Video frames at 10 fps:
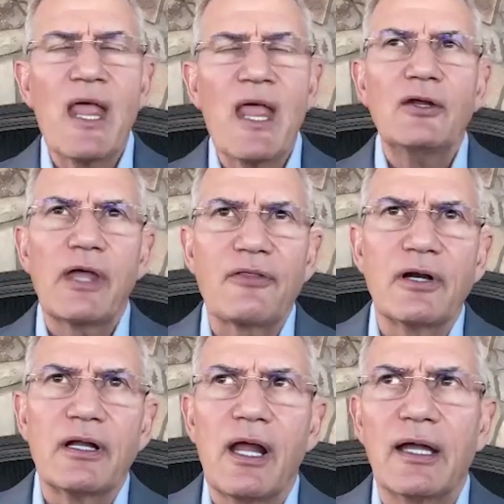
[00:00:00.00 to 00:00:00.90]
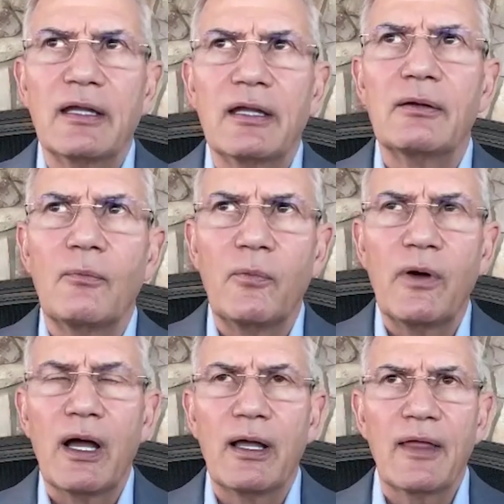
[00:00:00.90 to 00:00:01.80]
Catherine, I
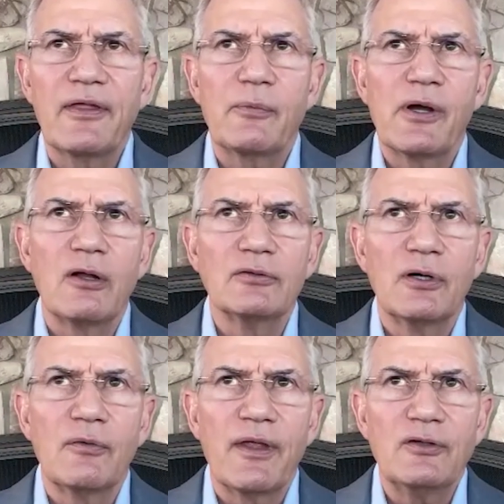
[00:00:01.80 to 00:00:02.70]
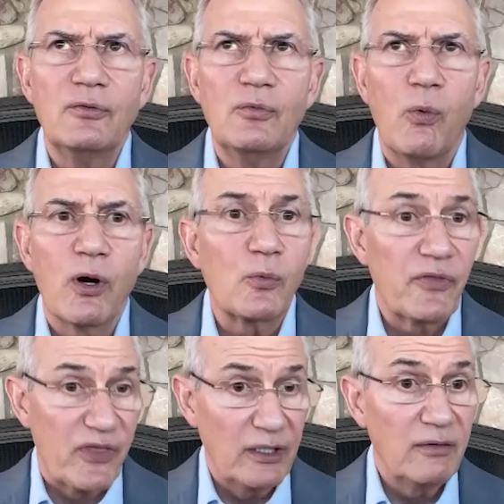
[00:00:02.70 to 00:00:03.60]
think we all know that you work
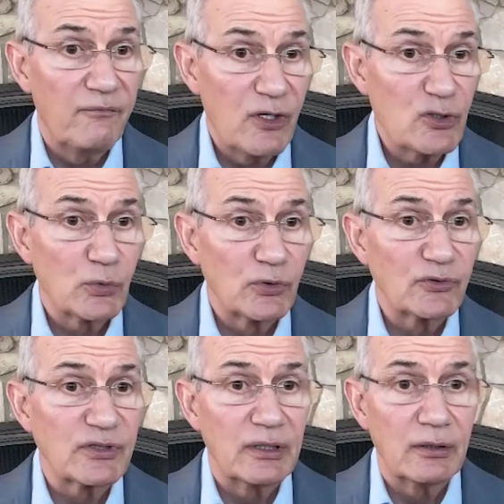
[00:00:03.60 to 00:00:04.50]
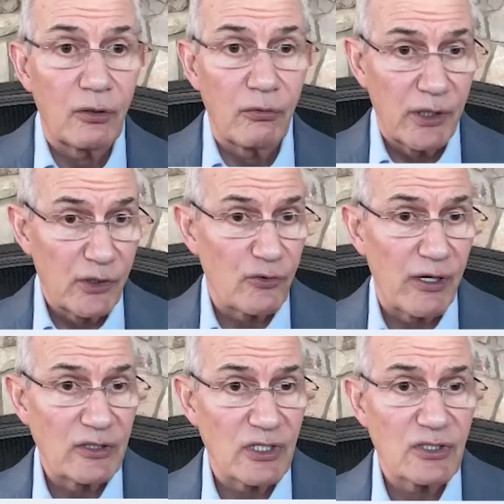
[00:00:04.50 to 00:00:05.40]
with individuals in career
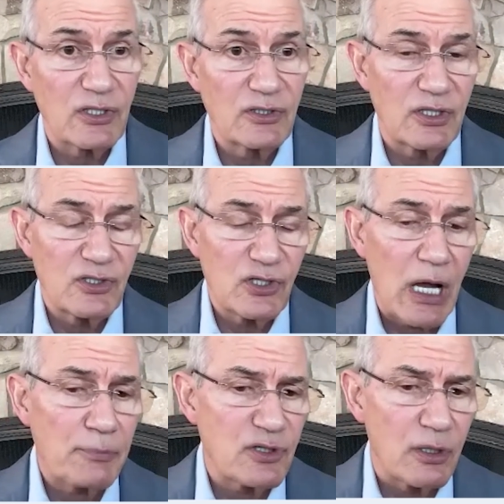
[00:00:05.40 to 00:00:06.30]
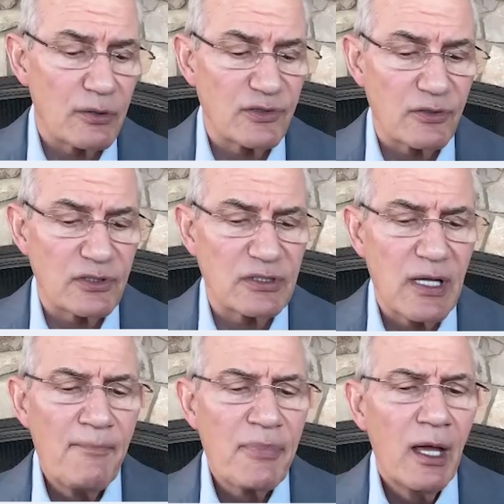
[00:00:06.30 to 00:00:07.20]
transitions and job searches.
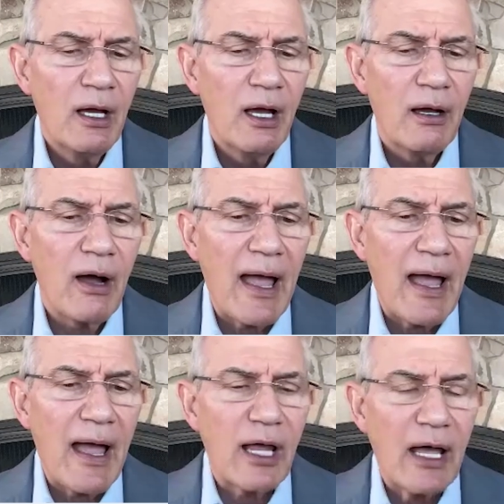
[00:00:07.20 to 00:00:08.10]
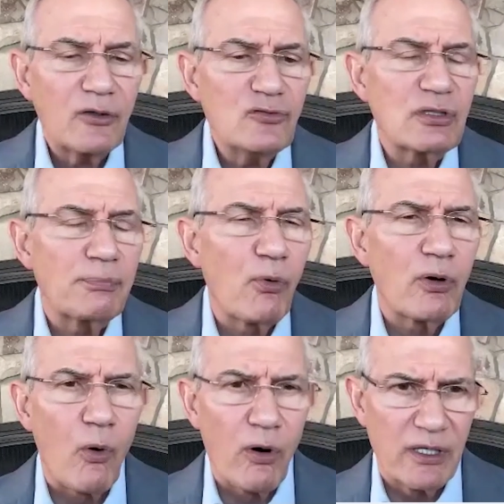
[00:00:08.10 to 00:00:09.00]
How do you
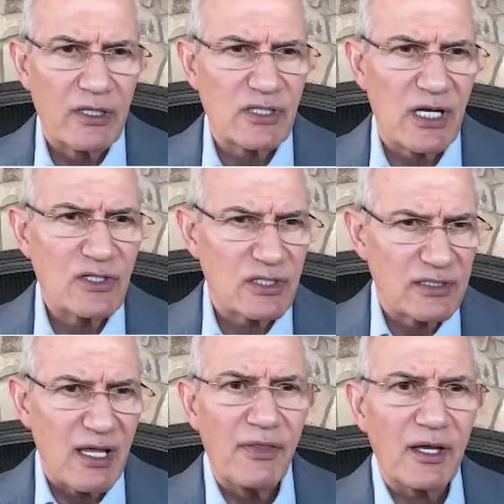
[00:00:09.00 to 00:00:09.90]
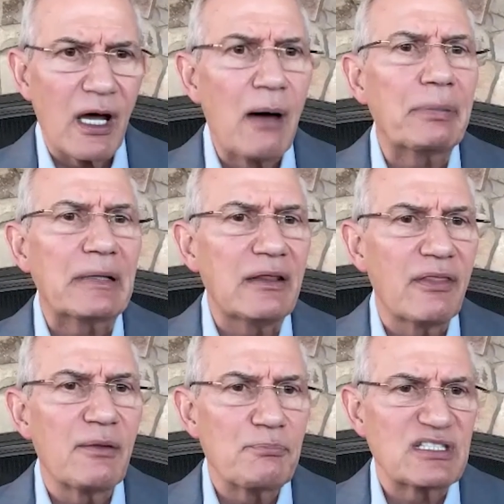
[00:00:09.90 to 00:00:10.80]
support organizations and the company
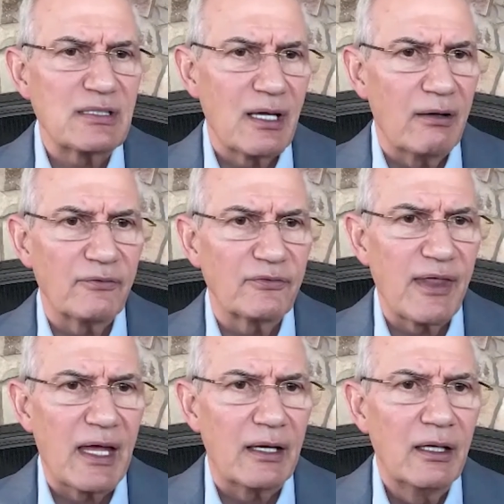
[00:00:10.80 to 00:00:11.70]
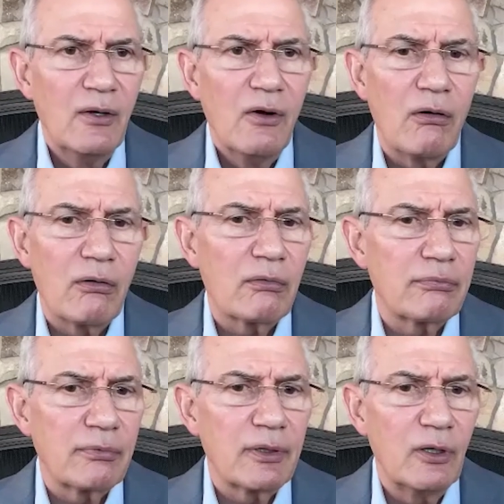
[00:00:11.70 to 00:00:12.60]
themselves that
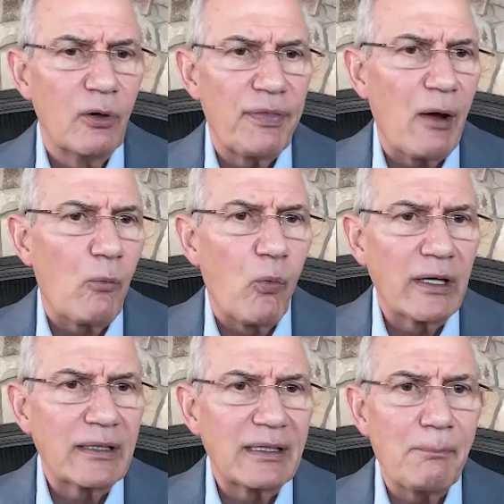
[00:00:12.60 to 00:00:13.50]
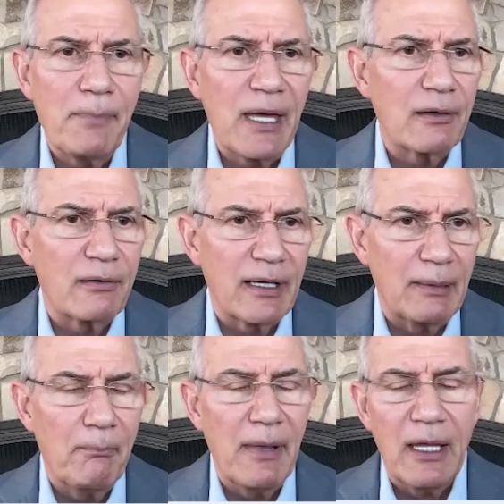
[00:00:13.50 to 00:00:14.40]
are, that want to get better at
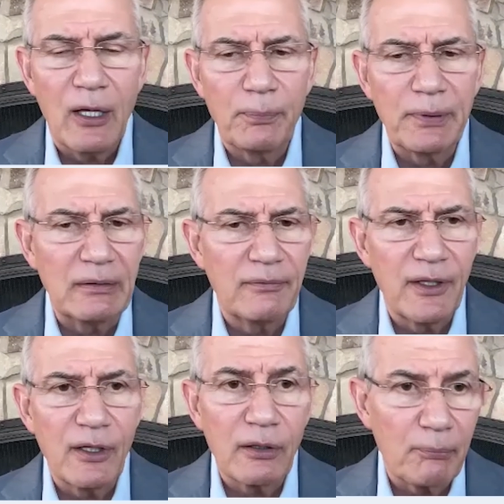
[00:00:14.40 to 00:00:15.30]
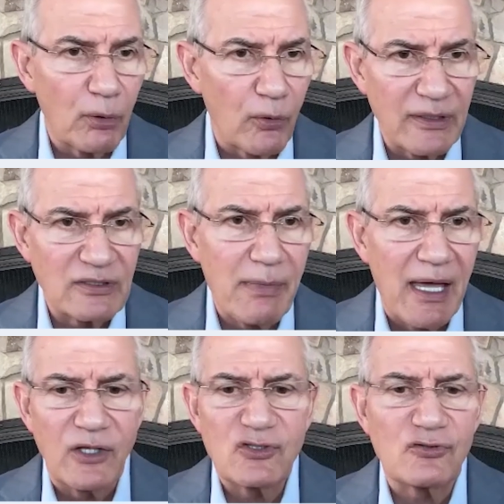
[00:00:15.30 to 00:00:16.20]
helping their employees
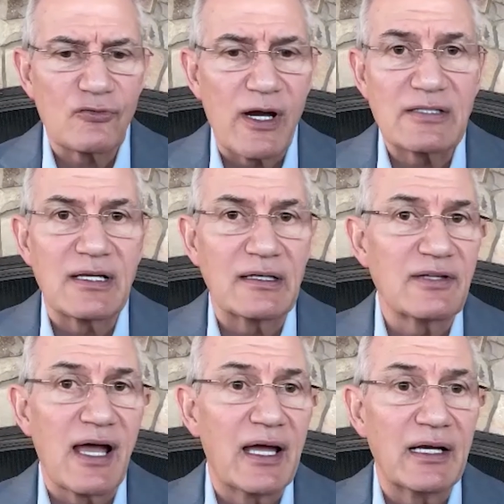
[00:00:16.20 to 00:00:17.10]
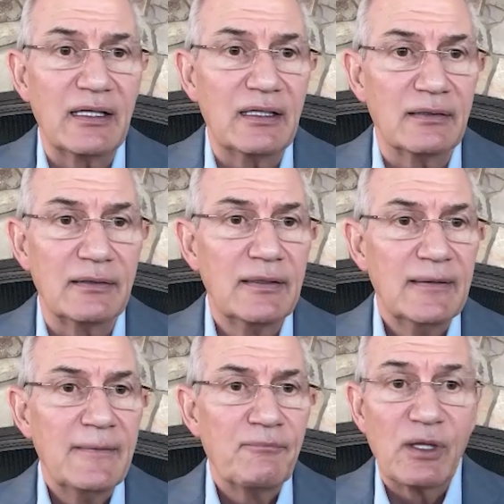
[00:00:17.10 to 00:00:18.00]
manage stress, anxiety, and
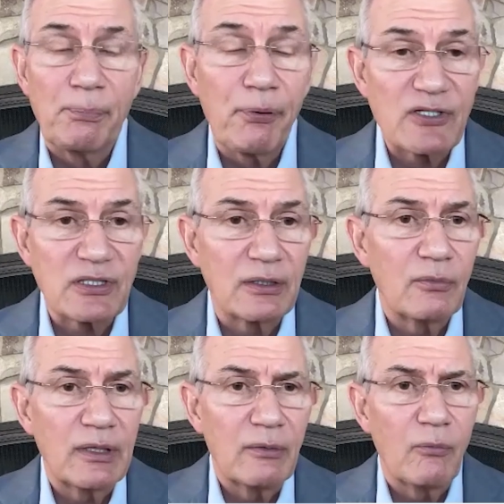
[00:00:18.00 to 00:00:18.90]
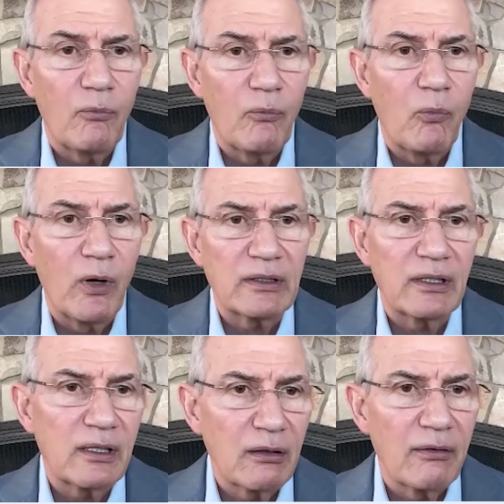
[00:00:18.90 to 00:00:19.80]
depression? What
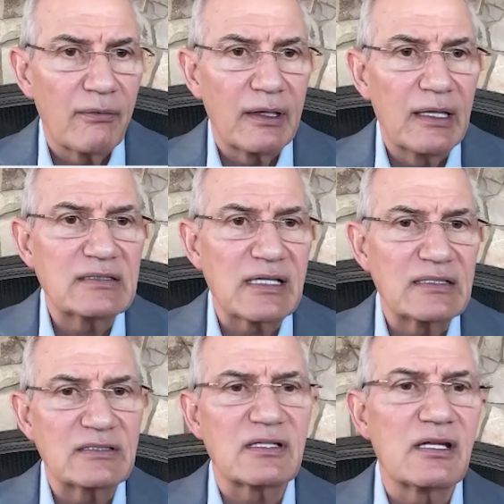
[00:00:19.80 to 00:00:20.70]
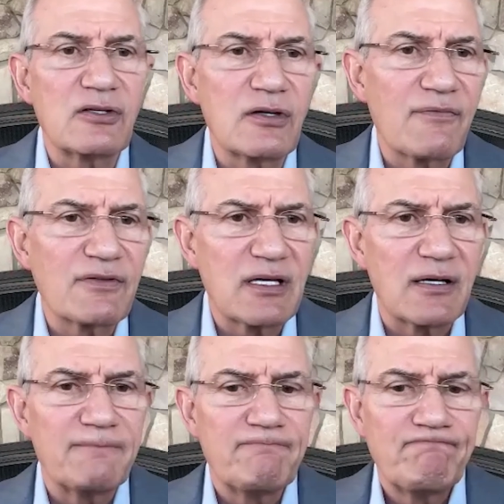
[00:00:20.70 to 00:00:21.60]
insights can you give us there?